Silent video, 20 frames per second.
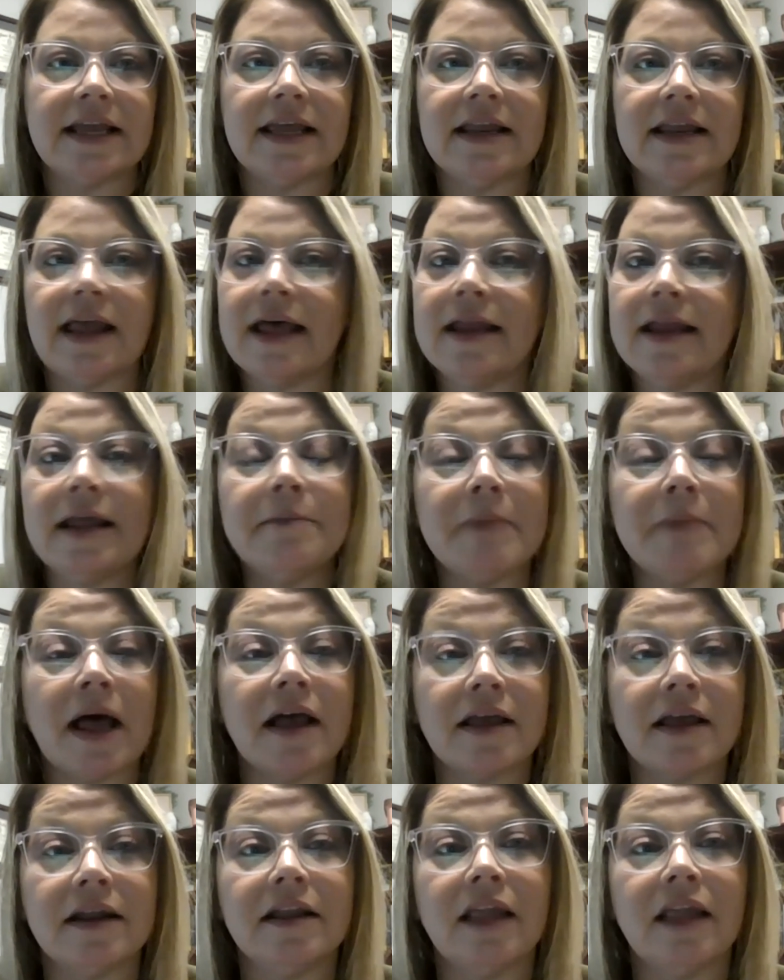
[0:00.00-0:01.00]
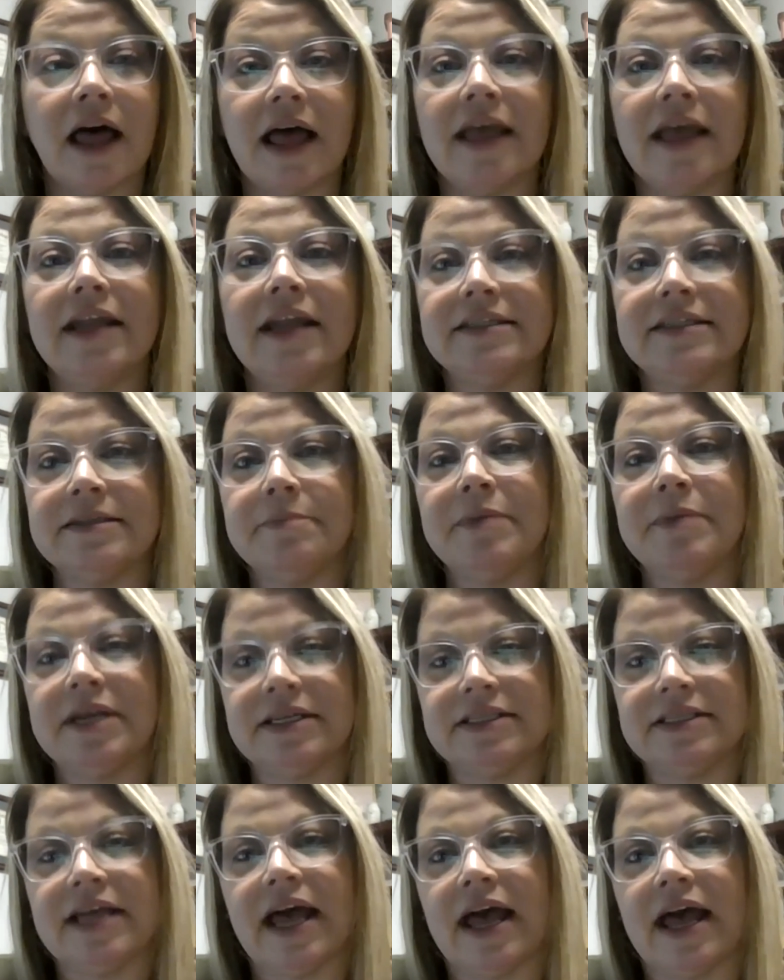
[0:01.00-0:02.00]
And, and I'm not going to lie, it is a
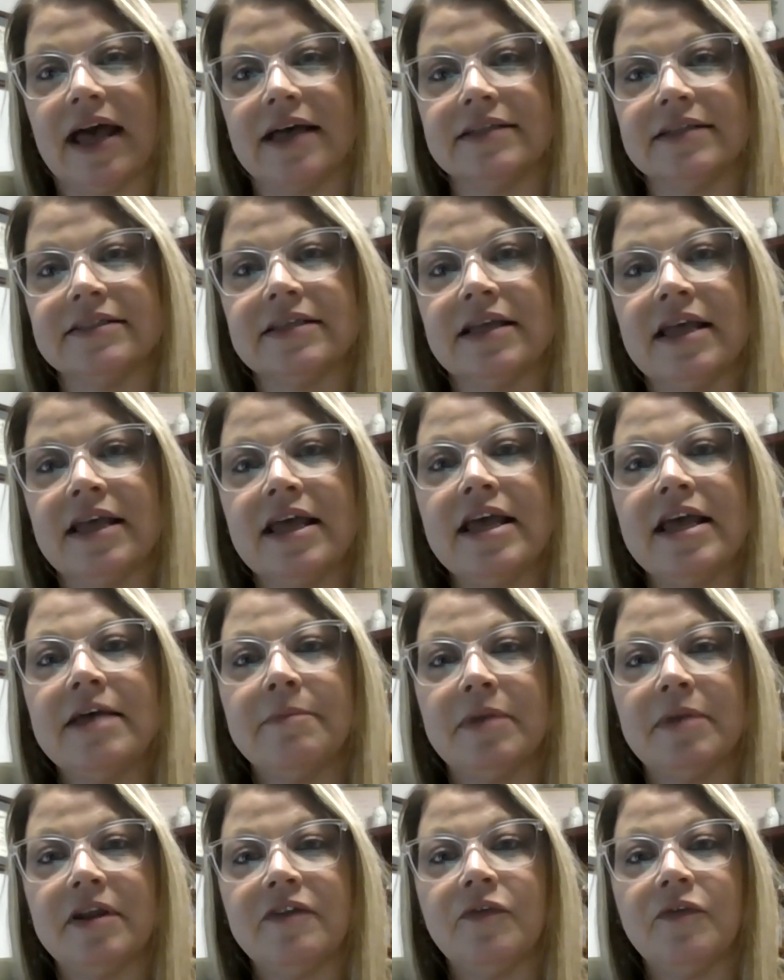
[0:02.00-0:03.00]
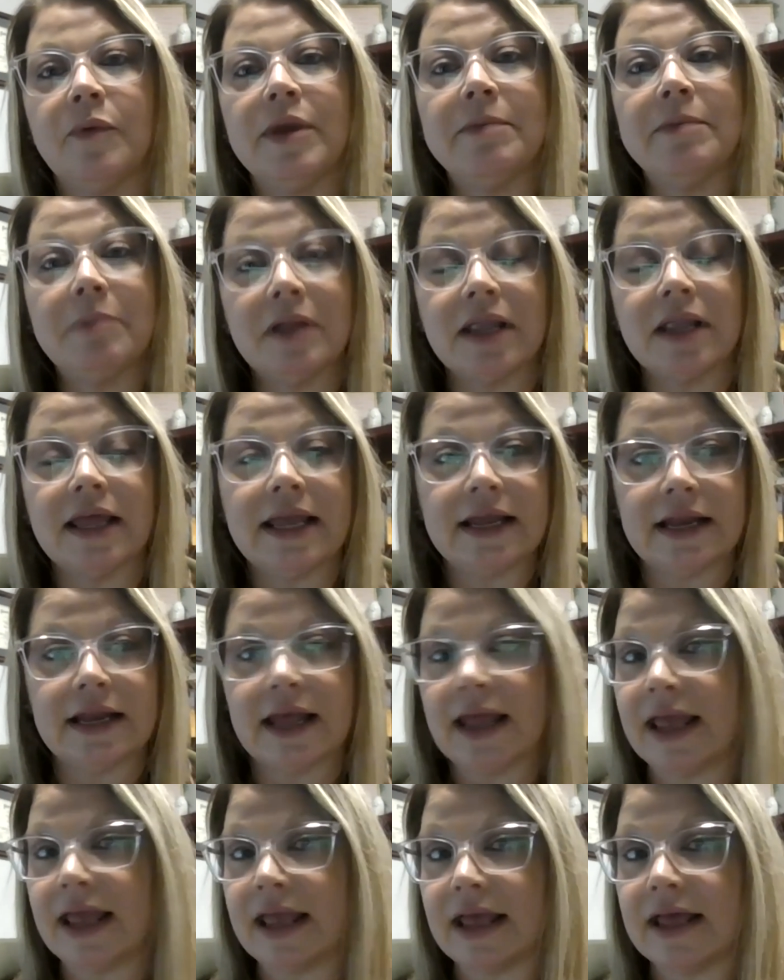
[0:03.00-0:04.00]
big task. But if we plan
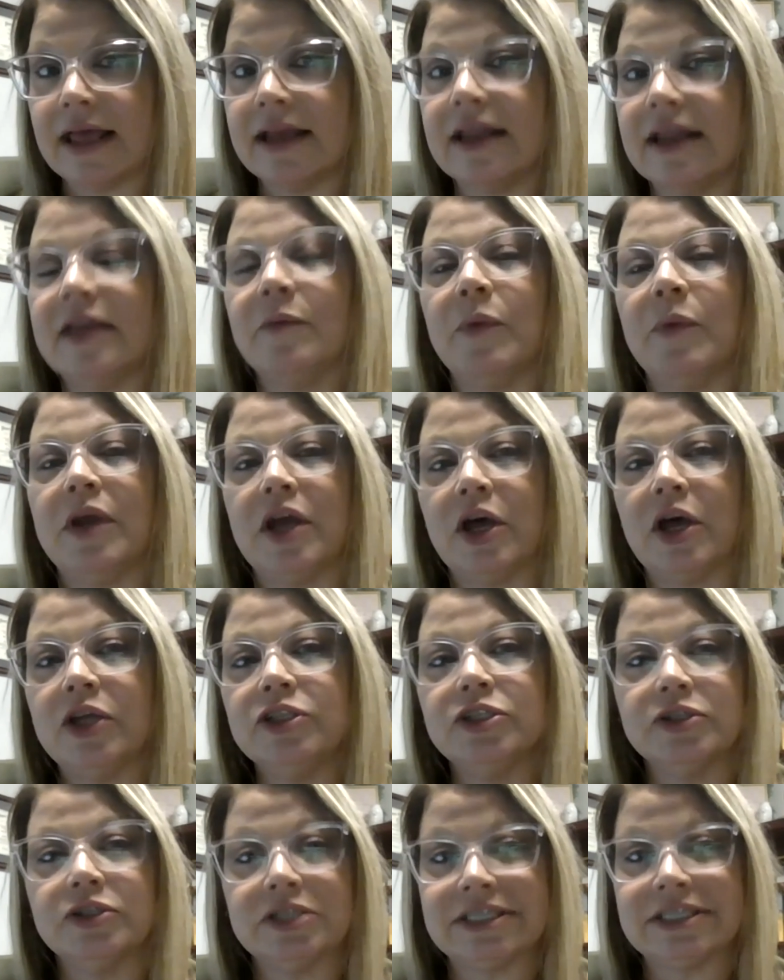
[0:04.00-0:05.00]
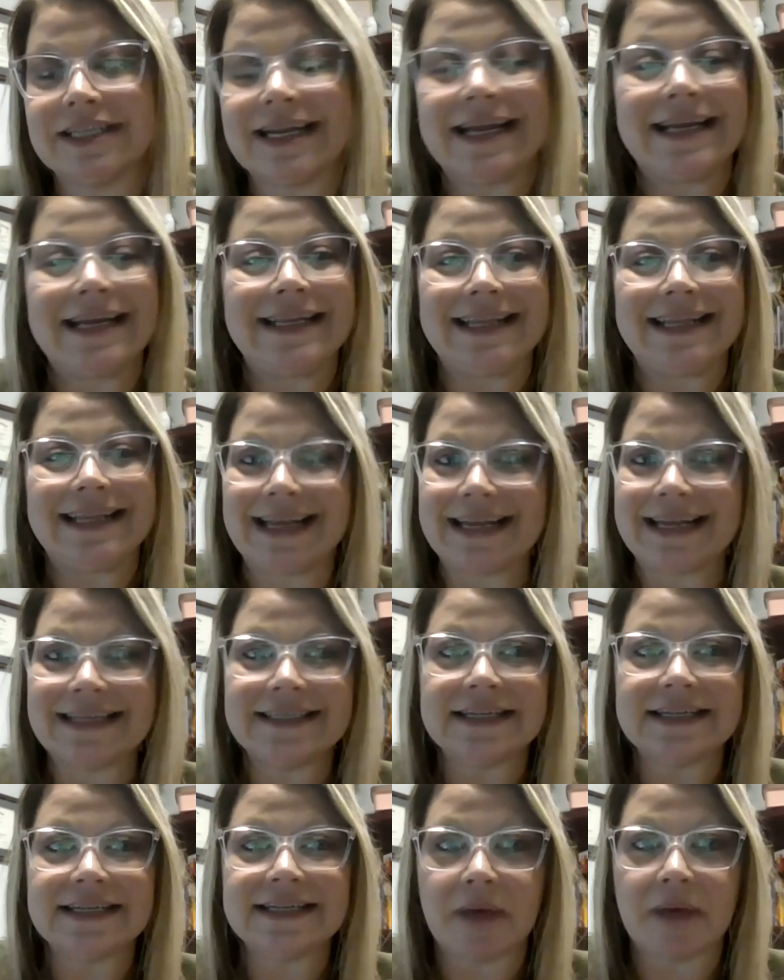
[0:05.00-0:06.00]
ahead and we understand the
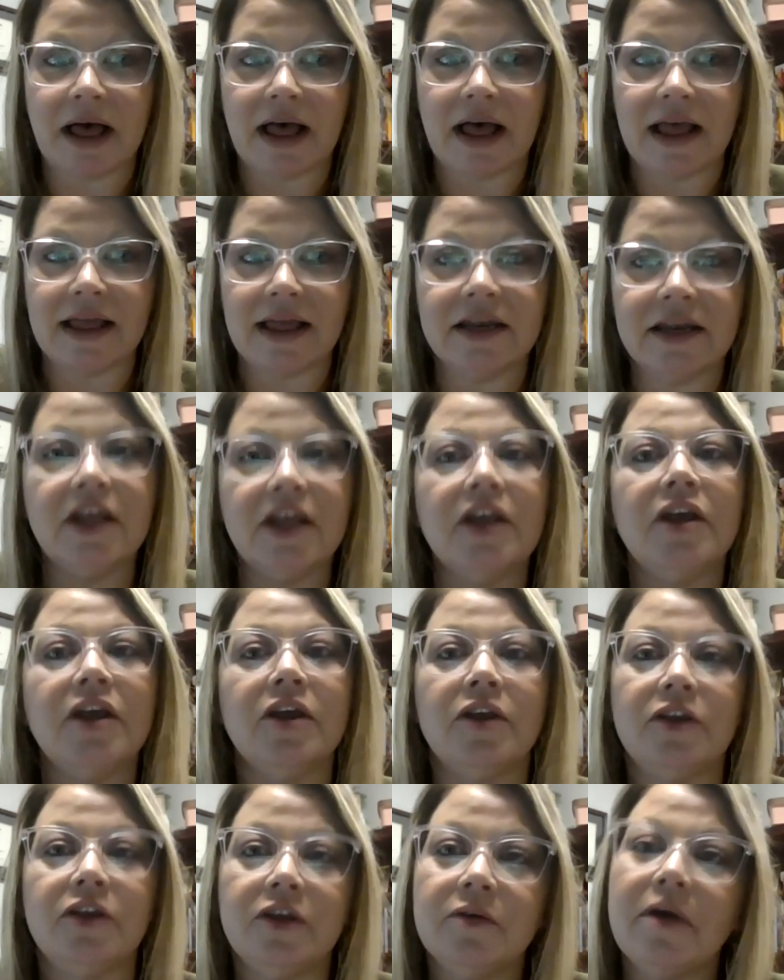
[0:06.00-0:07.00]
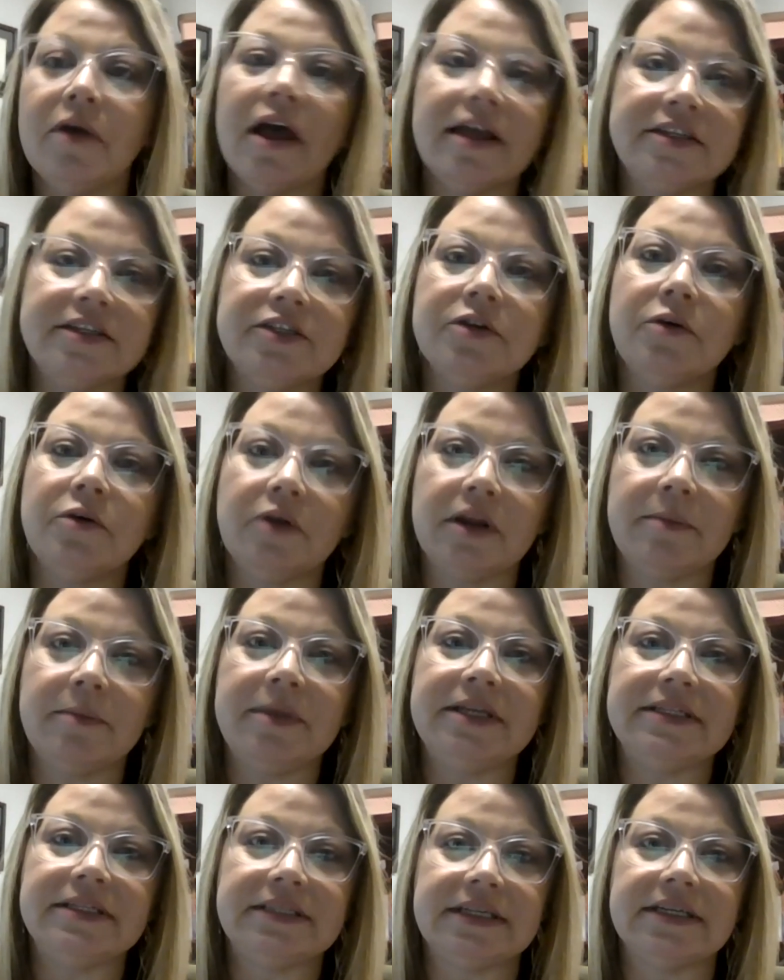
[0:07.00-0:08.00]
end in mind, you guys are going to
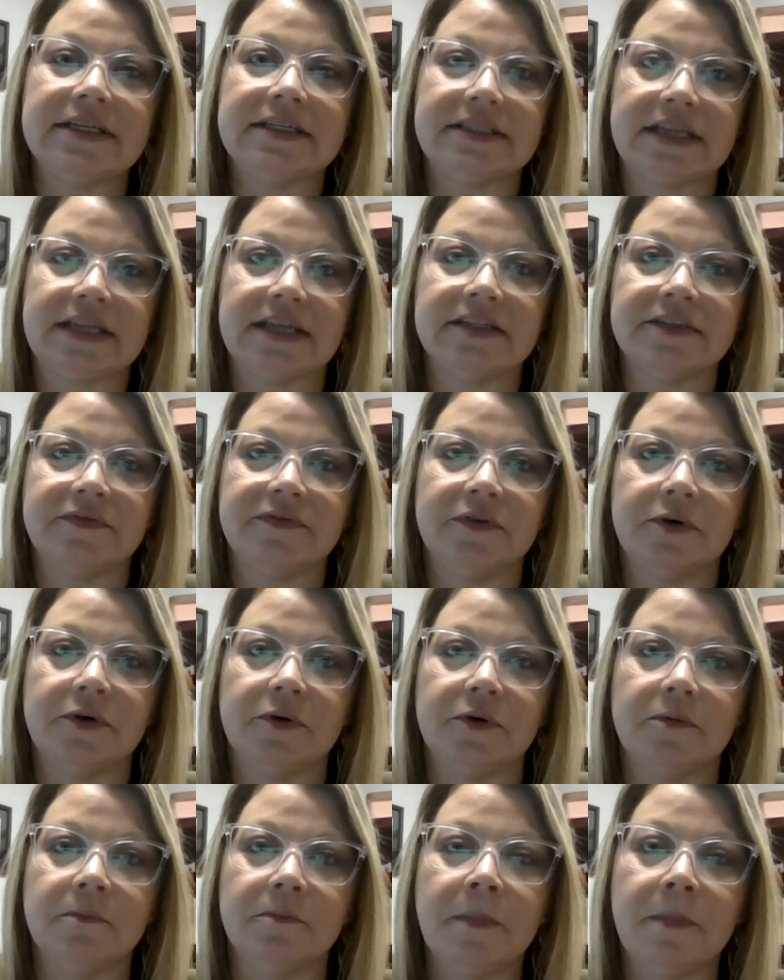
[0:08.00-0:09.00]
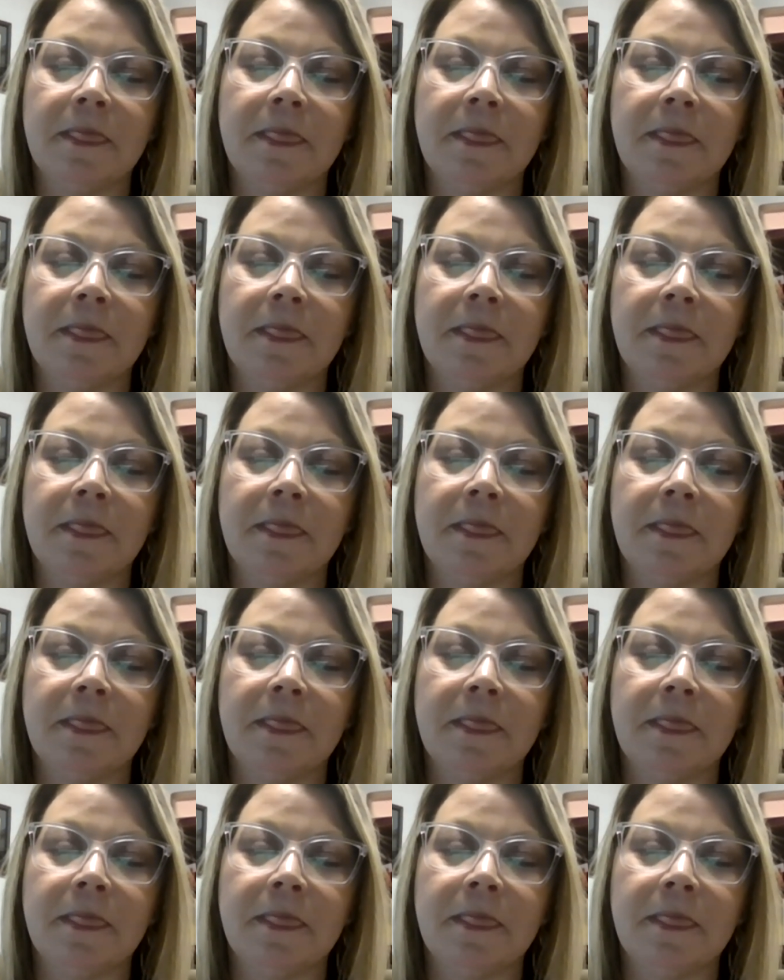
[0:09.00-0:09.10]
be successful.